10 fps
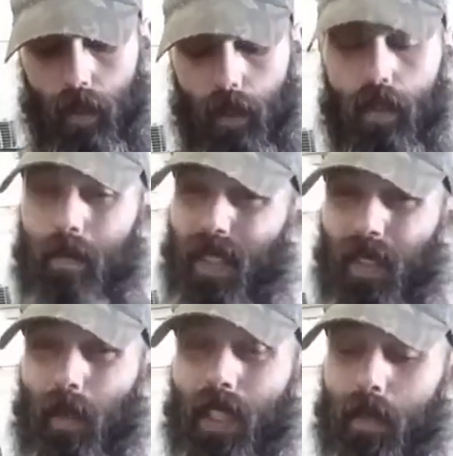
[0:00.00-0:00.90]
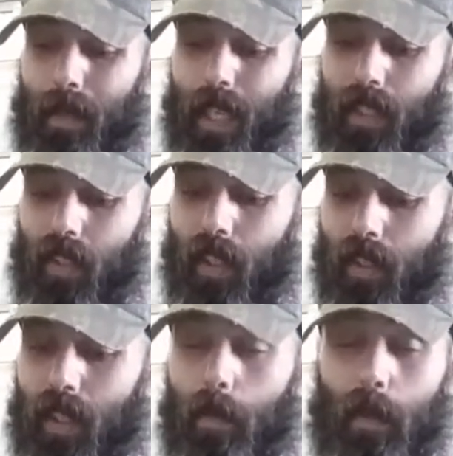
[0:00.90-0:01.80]
these Smith & Wesson mags aren't
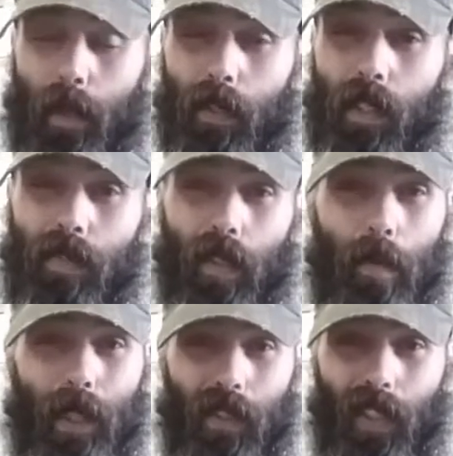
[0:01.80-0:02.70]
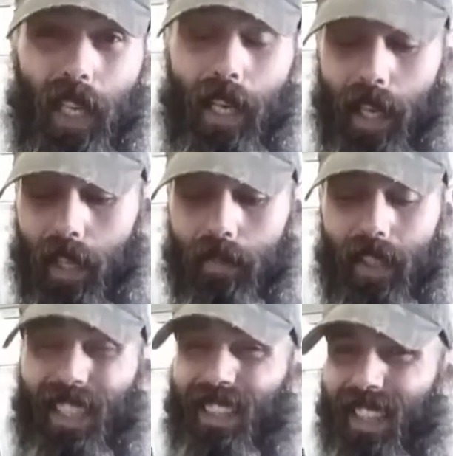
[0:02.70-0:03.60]
cheap, especially for the pistol I have.
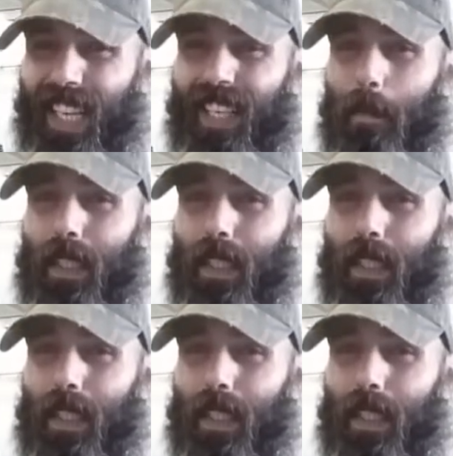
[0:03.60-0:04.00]
It's kind of